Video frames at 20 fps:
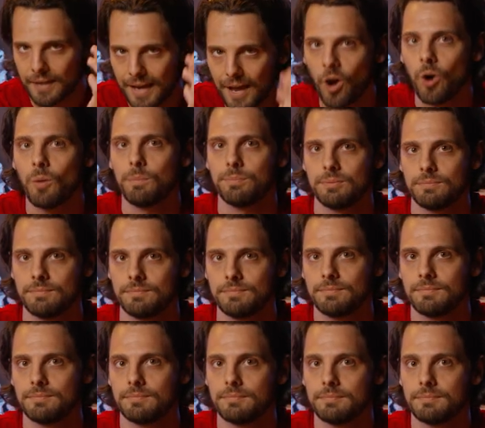help.
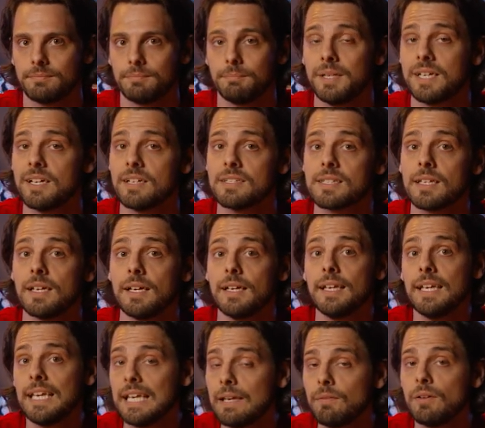Yeah. Because
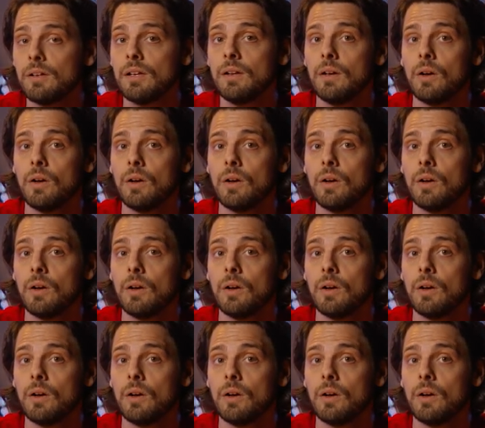even